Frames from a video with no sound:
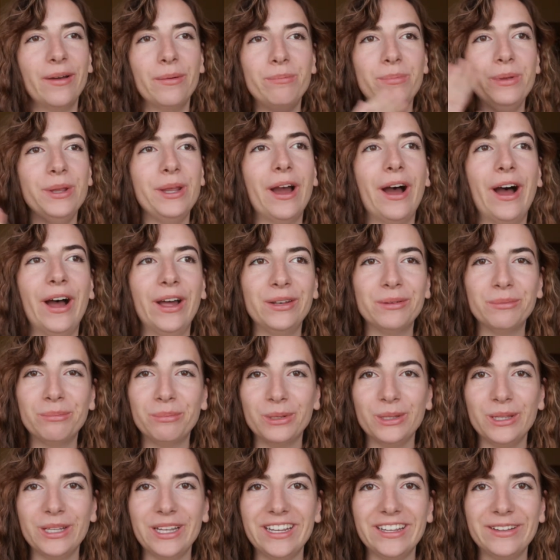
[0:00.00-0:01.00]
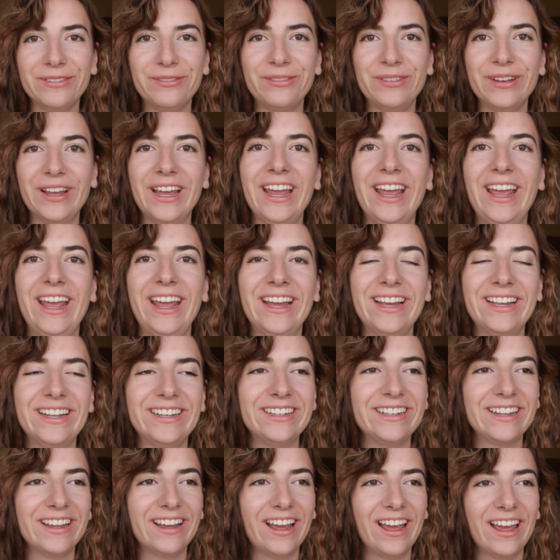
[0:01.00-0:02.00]
beyond belief.
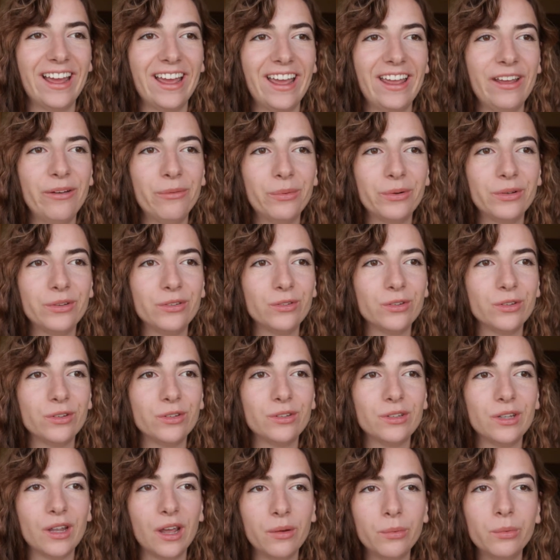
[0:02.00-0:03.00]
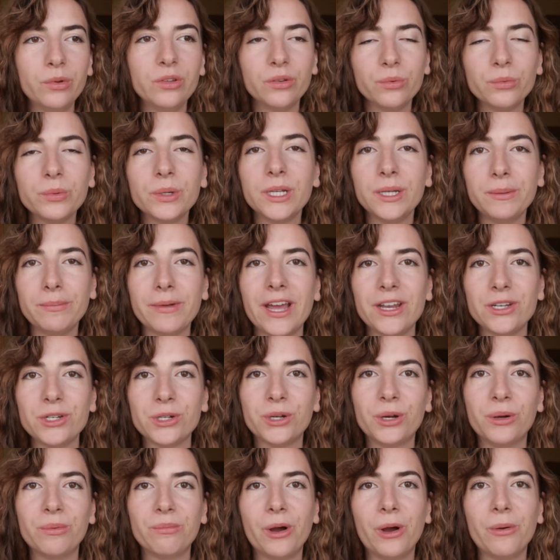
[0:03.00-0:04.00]
And it was a really
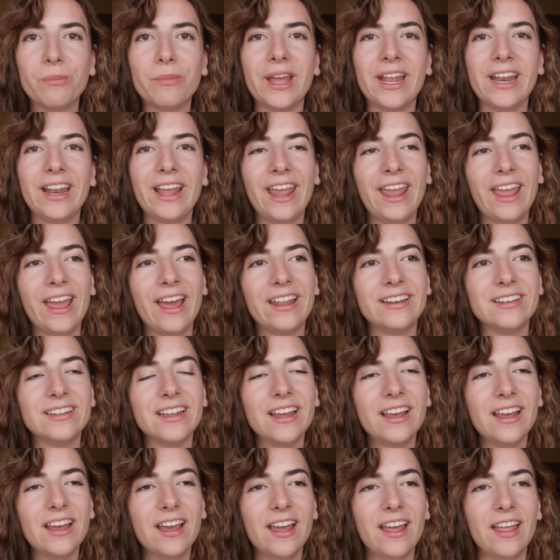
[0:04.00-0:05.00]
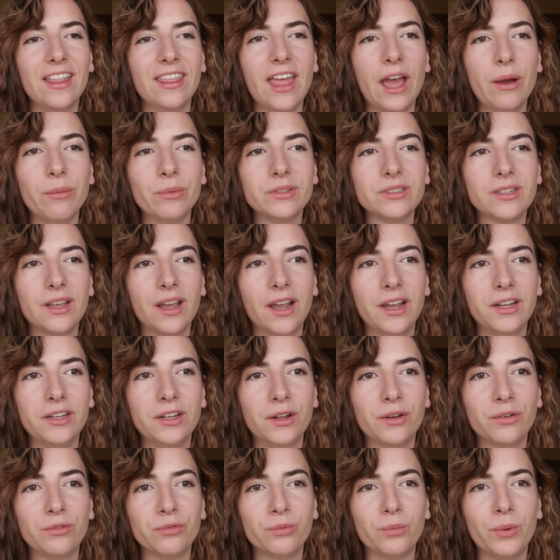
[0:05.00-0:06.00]
magical moment. And that was
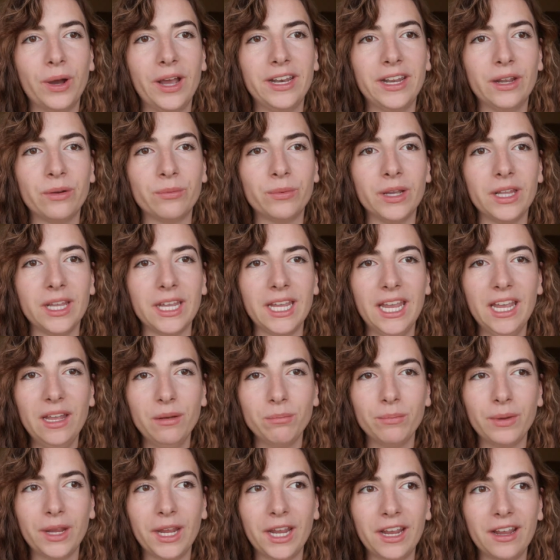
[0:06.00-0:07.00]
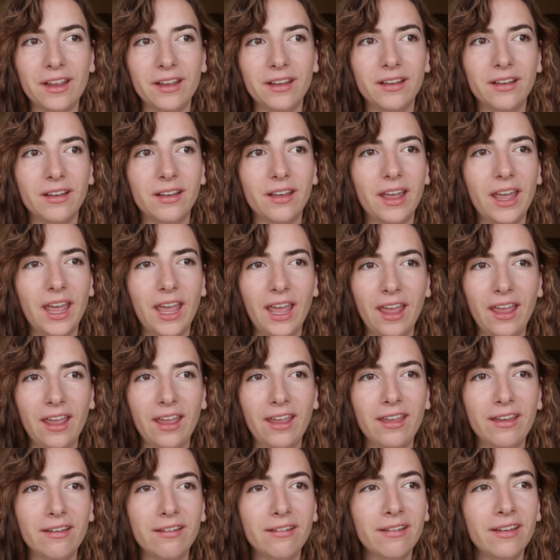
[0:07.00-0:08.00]
kind of when it really hit me
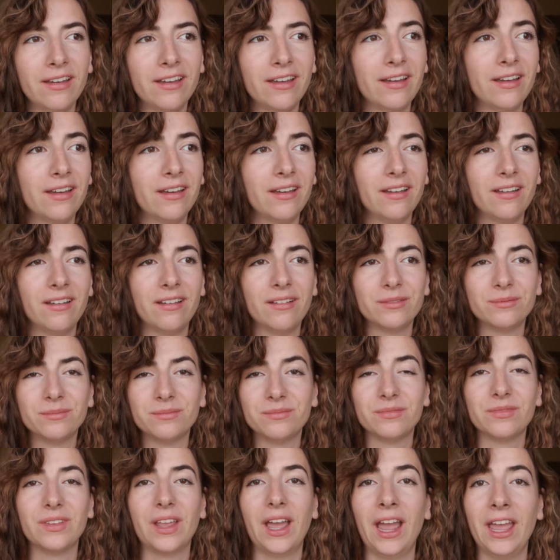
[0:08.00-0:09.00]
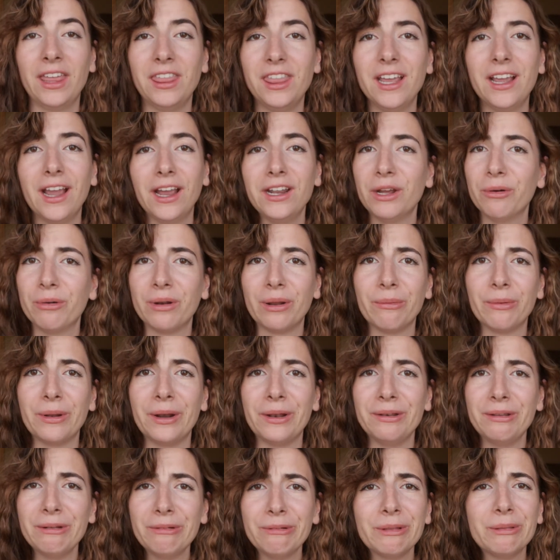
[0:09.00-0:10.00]
hey, I think I know what I
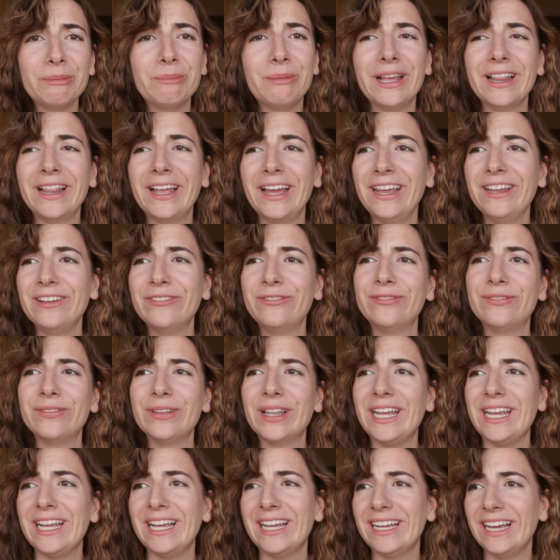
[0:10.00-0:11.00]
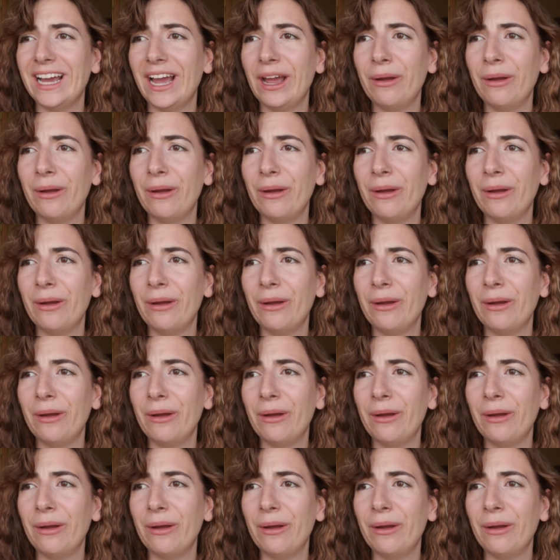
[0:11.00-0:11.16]
want to do with my life, like